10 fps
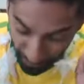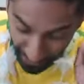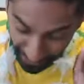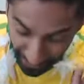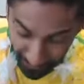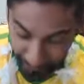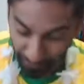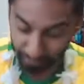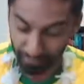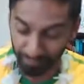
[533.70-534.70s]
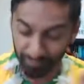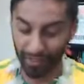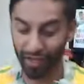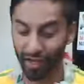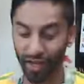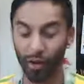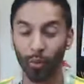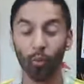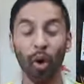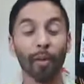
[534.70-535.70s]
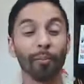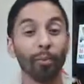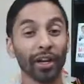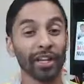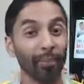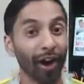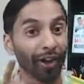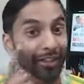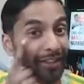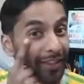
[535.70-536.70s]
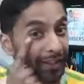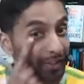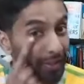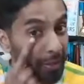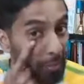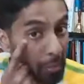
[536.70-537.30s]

that word now. What body part is this?